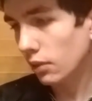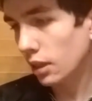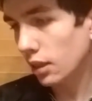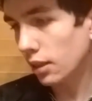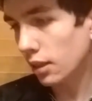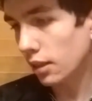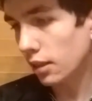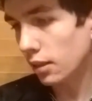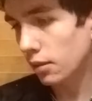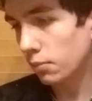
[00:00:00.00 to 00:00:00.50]

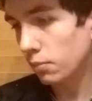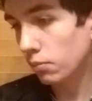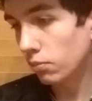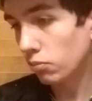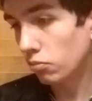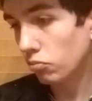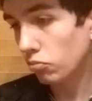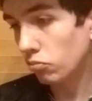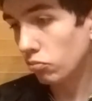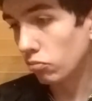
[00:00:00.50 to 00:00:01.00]

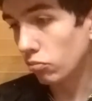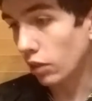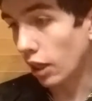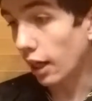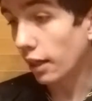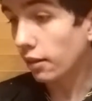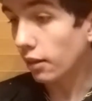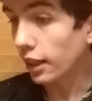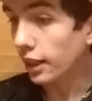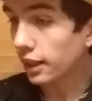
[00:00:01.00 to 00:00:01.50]

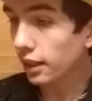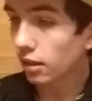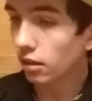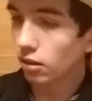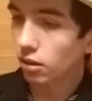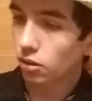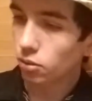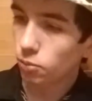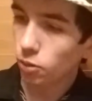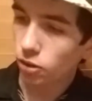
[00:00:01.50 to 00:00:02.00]
I like it a
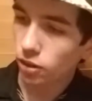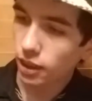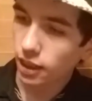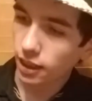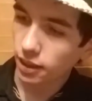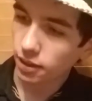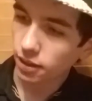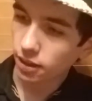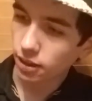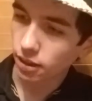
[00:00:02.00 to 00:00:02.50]
little more than
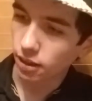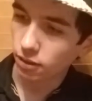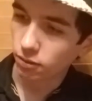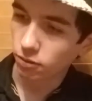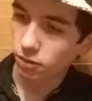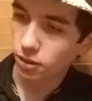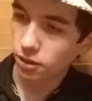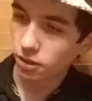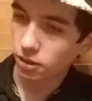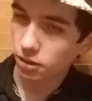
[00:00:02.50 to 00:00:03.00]
I thought I
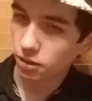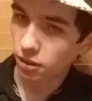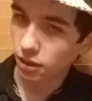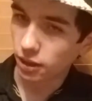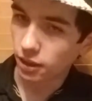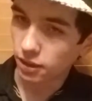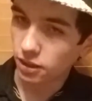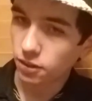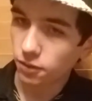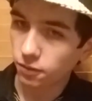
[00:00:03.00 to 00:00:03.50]
would.
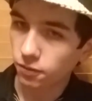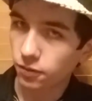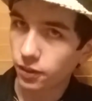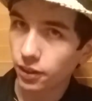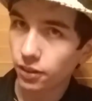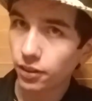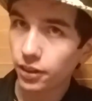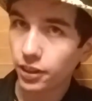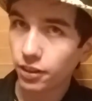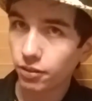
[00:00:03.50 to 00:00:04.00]
It's a
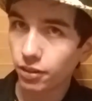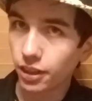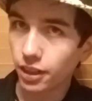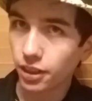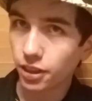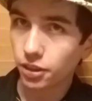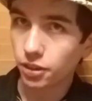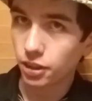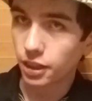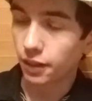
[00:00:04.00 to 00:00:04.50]
very
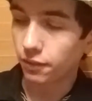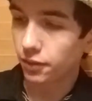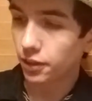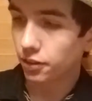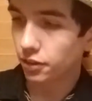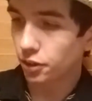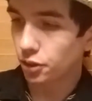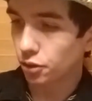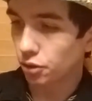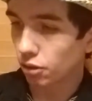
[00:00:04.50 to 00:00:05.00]
unique,
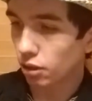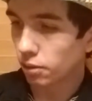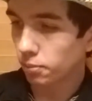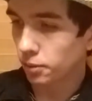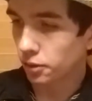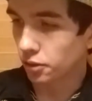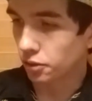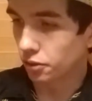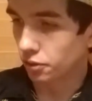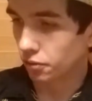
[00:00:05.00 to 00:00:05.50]
definitely
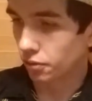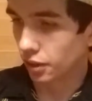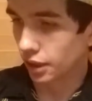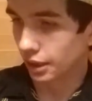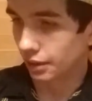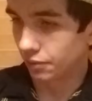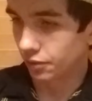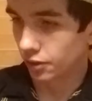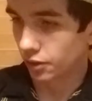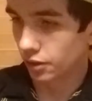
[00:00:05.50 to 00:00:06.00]
tropical
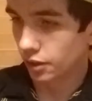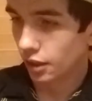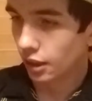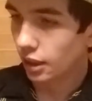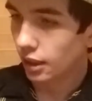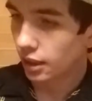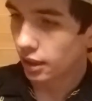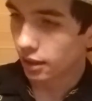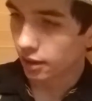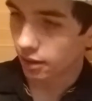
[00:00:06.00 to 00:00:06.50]
flavor
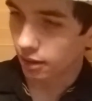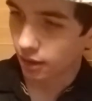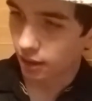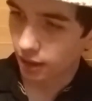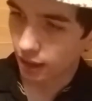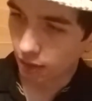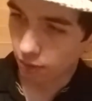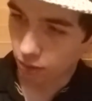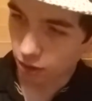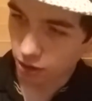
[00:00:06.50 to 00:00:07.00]
that
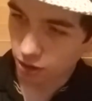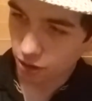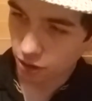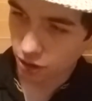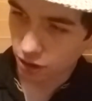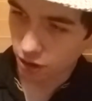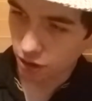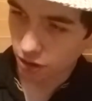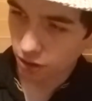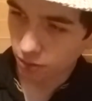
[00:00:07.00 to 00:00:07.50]
I wasn't
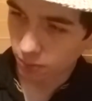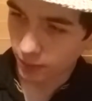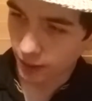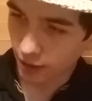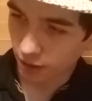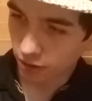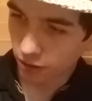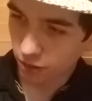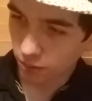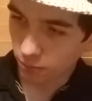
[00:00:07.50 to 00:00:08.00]
sure
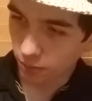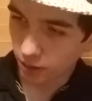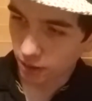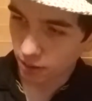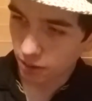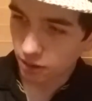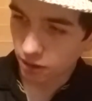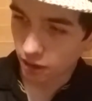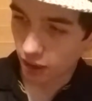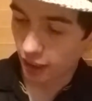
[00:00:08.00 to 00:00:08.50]
about, but
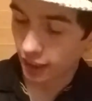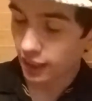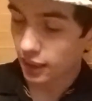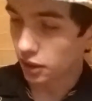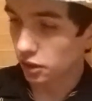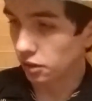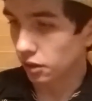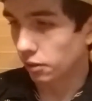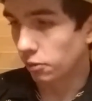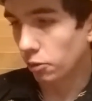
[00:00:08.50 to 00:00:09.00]
I
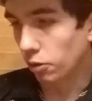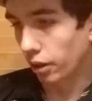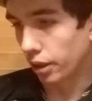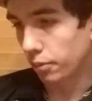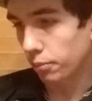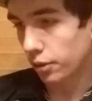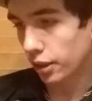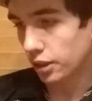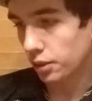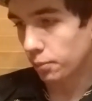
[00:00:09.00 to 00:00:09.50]
actually am quite
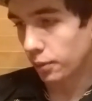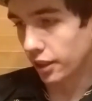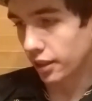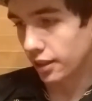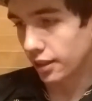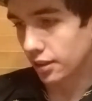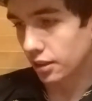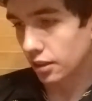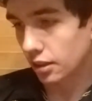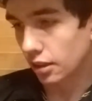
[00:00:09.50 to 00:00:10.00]
impressed by
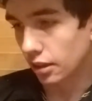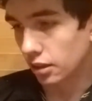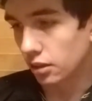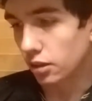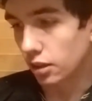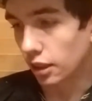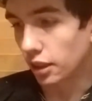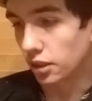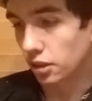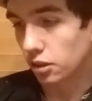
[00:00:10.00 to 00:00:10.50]
this. It
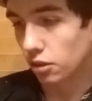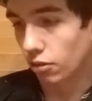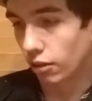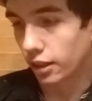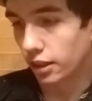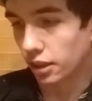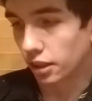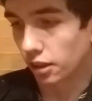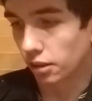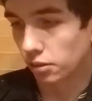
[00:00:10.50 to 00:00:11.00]
tastes
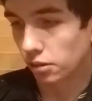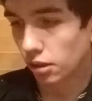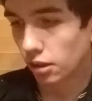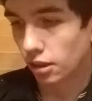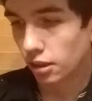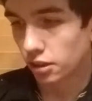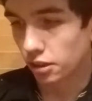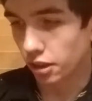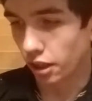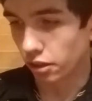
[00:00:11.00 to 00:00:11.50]
quite
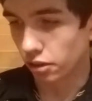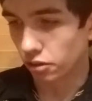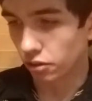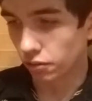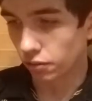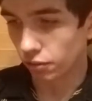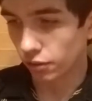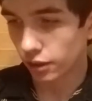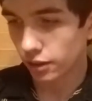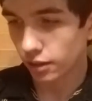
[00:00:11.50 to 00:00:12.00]
gentle
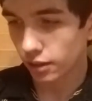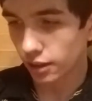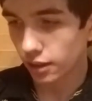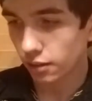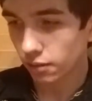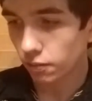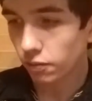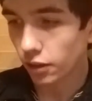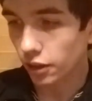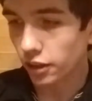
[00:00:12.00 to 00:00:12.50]
and friendly
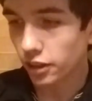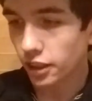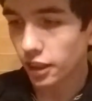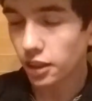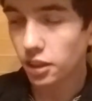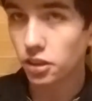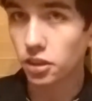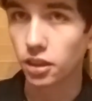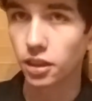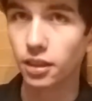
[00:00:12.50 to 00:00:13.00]
and very
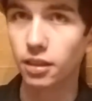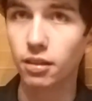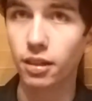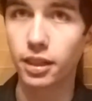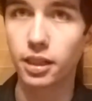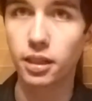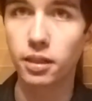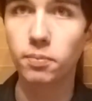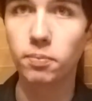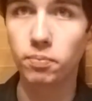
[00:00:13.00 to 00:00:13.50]
tasty,
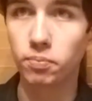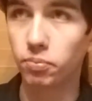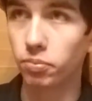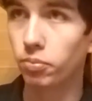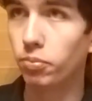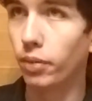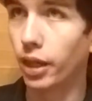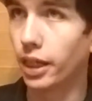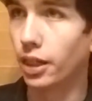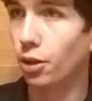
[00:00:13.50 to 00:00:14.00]
like a
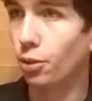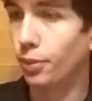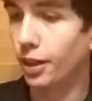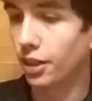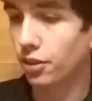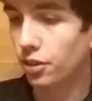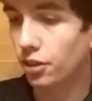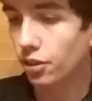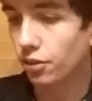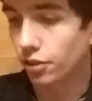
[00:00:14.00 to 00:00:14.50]
mango
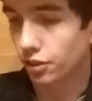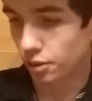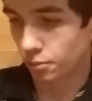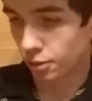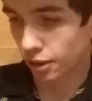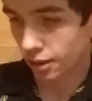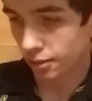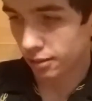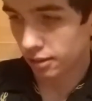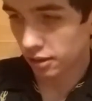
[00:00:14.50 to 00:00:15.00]
Mountain Dew as it
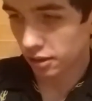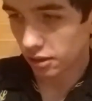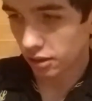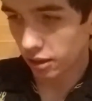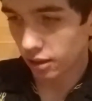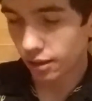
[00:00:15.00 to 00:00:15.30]
promises.